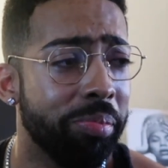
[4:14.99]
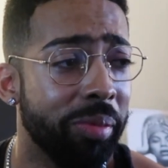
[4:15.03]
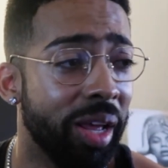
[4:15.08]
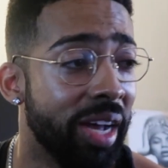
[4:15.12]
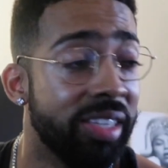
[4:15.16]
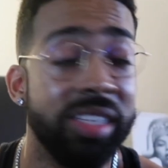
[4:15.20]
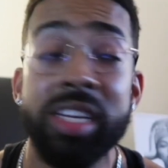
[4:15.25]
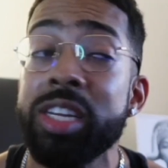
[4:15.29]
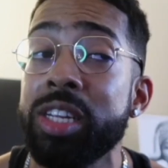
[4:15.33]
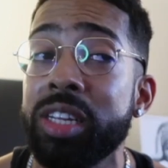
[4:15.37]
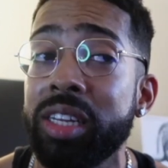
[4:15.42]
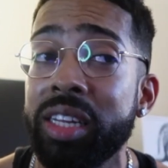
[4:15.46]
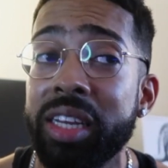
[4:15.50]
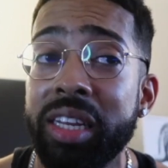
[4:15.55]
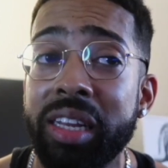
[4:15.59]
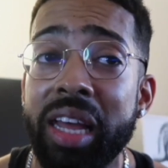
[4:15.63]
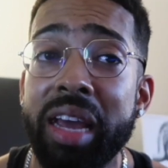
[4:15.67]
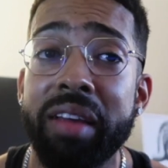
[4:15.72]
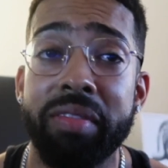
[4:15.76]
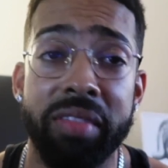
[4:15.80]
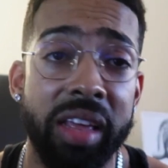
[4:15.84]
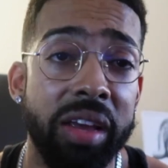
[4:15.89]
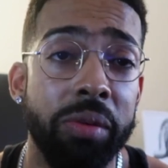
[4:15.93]
Essentially,
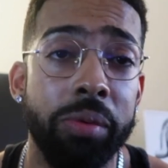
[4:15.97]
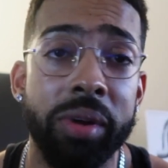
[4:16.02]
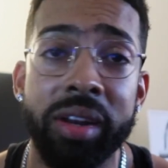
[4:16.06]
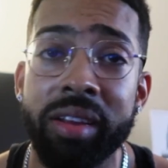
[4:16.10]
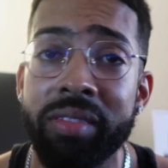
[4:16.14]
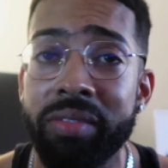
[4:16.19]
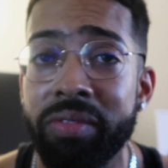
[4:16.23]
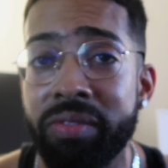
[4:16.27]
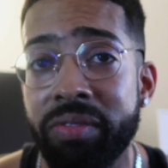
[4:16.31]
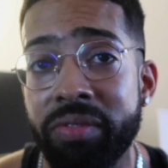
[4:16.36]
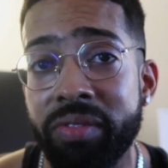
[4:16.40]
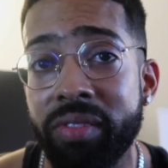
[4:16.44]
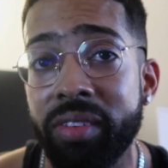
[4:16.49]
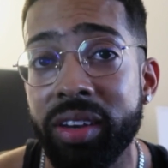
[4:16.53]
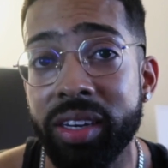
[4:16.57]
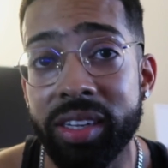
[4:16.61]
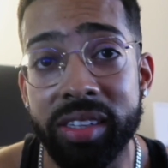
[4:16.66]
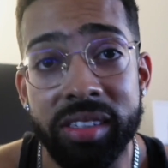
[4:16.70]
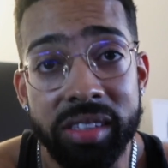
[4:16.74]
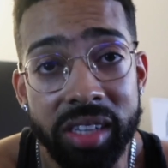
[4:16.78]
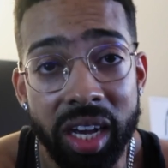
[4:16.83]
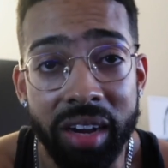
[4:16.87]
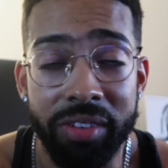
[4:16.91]
like they would have
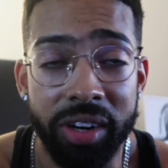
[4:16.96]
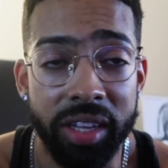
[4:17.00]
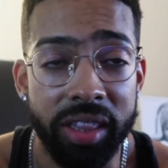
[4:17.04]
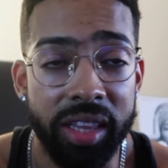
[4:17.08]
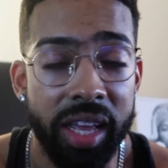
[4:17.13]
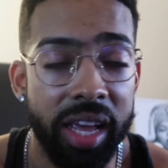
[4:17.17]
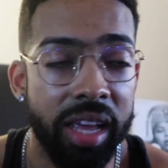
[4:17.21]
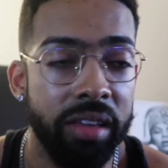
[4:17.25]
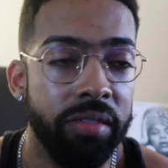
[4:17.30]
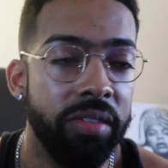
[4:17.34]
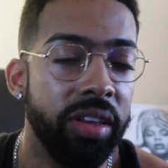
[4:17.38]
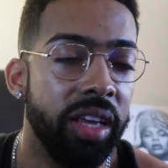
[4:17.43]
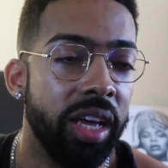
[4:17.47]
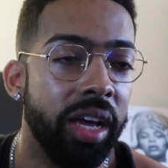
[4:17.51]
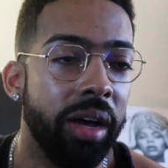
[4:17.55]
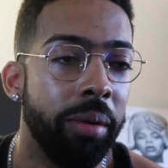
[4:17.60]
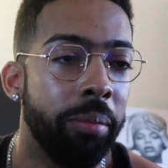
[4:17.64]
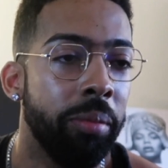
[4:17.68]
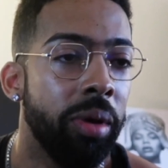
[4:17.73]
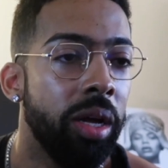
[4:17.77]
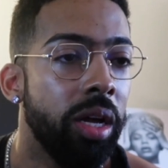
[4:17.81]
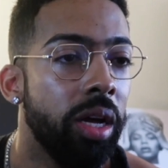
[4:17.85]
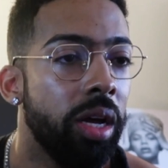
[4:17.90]
discovered the
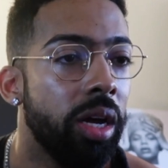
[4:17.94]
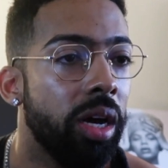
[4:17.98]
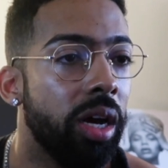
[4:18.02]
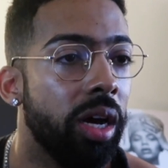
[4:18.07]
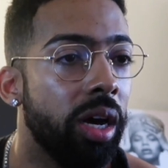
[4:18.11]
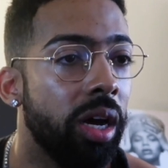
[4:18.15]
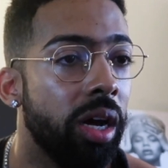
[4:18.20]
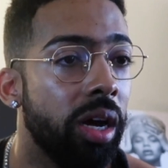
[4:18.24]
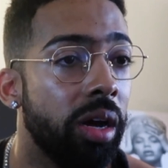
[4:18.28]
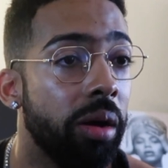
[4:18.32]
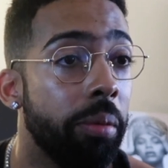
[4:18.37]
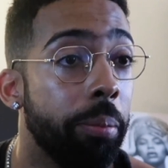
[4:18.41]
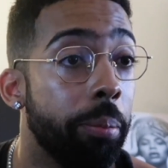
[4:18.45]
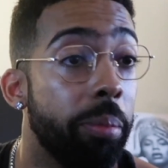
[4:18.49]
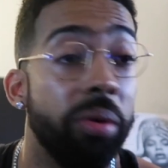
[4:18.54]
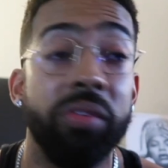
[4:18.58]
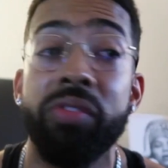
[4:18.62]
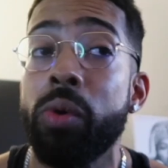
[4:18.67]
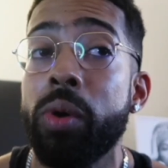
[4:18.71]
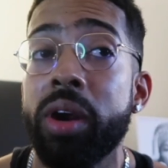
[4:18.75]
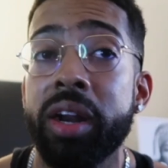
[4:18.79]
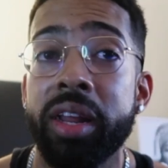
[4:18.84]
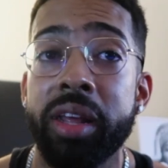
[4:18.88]
AVM
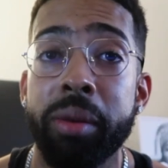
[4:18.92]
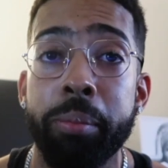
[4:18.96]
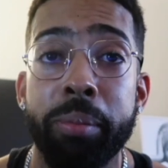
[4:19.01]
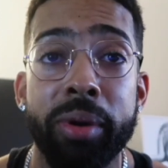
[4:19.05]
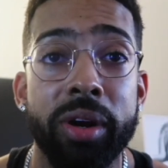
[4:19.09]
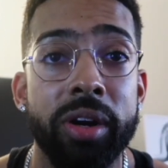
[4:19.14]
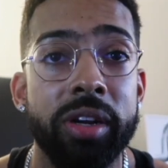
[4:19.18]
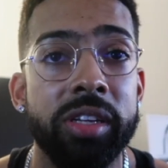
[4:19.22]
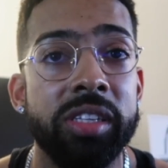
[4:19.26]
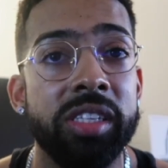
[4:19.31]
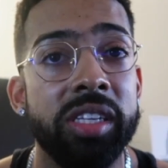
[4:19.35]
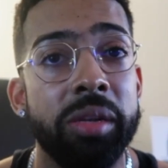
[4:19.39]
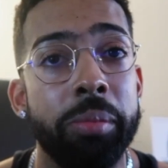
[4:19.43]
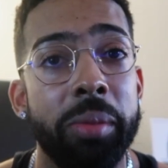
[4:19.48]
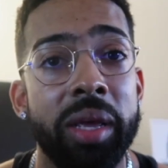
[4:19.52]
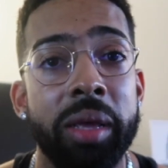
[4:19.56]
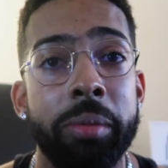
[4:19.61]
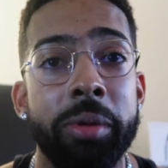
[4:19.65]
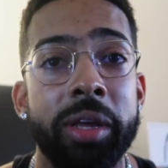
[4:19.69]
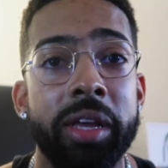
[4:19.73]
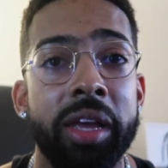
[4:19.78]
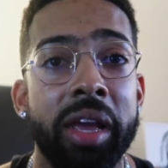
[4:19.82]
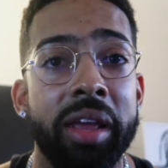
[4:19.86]
before it had burst, and
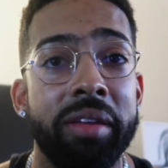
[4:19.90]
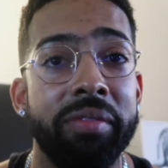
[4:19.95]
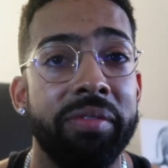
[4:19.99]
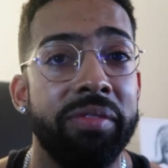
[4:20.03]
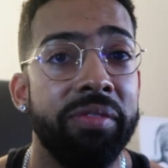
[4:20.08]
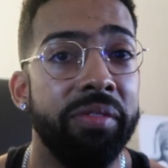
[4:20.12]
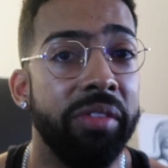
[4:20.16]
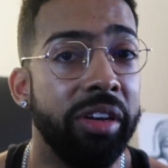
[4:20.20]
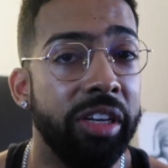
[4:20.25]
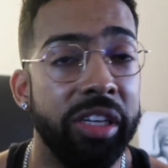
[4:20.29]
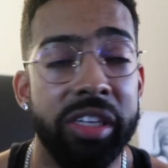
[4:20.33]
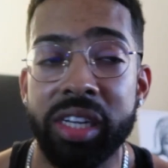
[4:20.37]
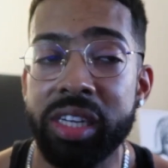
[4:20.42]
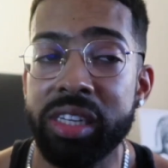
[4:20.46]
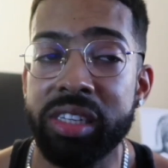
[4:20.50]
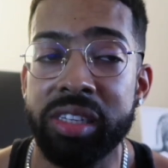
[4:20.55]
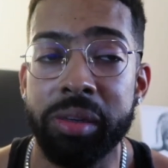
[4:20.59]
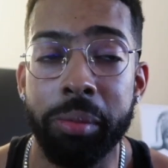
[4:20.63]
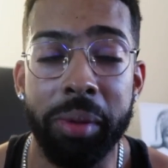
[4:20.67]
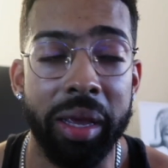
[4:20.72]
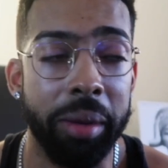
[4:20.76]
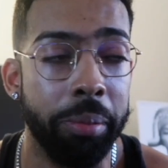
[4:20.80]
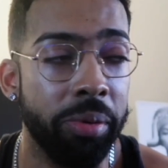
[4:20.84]
maybe had done
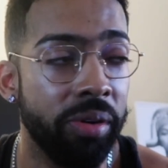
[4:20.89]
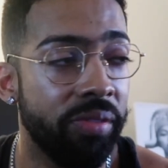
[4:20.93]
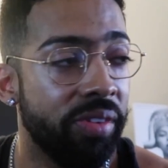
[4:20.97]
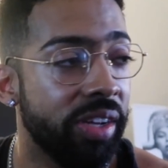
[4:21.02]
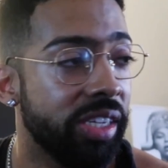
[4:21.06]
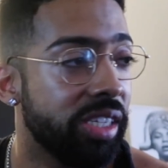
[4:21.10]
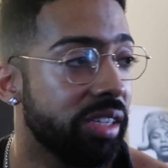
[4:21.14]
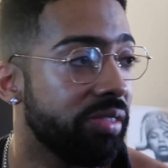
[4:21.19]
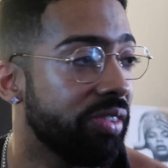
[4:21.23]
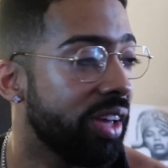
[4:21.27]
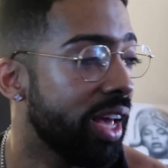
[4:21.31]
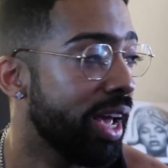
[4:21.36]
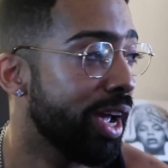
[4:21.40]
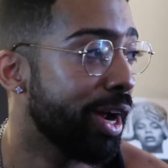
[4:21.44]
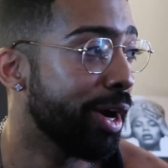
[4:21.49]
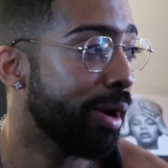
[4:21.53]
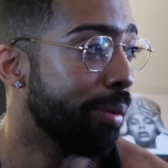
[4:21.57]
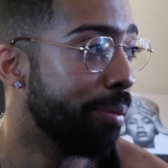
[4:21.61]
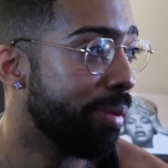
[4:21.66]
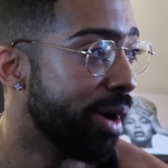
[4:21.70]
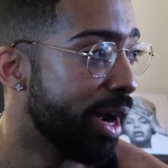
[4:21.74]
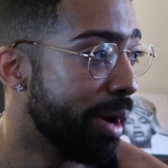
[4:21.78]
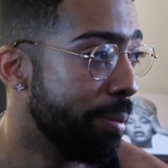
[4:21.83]
some like preventive
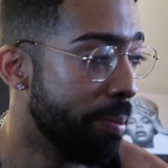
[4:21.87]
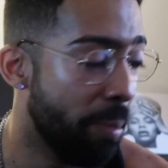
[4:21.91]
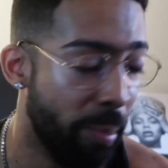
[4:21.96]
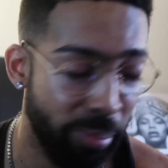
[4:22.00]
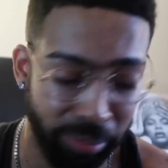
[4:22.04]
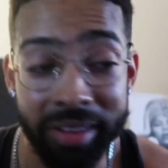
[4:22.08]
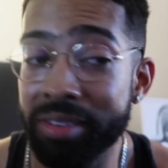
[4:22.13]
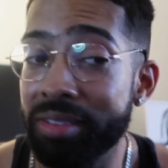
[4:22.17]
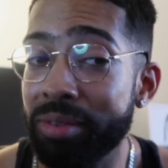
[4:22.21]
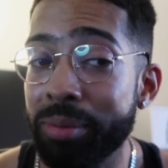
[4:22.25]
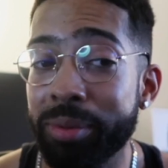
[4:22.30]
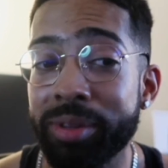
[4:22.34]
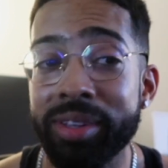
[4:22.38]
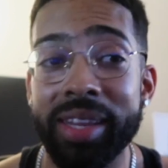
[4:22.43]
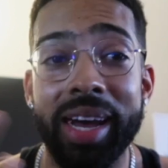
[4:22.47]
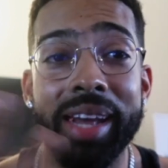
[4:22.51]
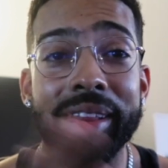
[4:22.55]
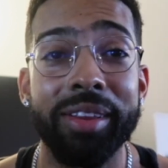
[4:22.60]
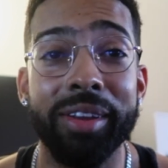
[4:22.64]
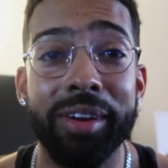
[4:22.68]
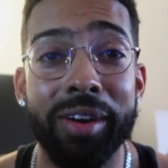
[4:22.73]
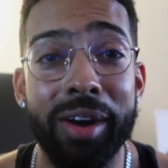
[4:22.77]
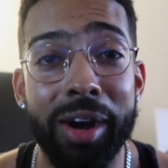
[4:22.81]
care, but this was
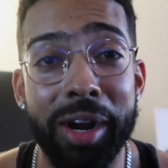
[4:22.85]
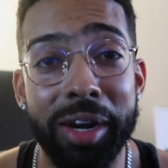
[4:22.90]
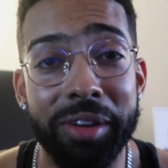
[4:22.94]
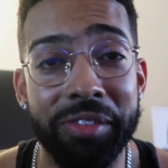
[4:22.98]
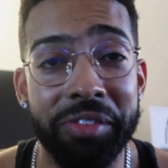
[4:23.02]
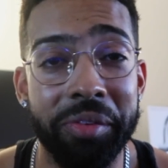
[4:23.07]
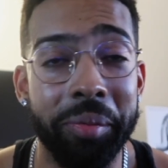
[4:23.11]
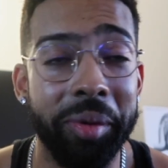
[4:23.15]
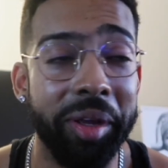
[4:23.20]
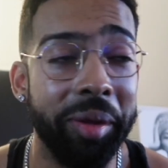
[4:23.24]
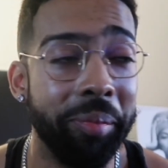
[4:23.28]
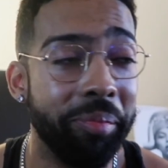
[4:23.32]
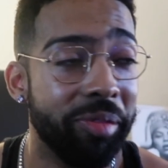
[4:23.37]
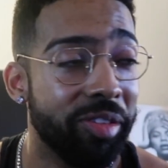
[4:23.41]
not in the cards for me.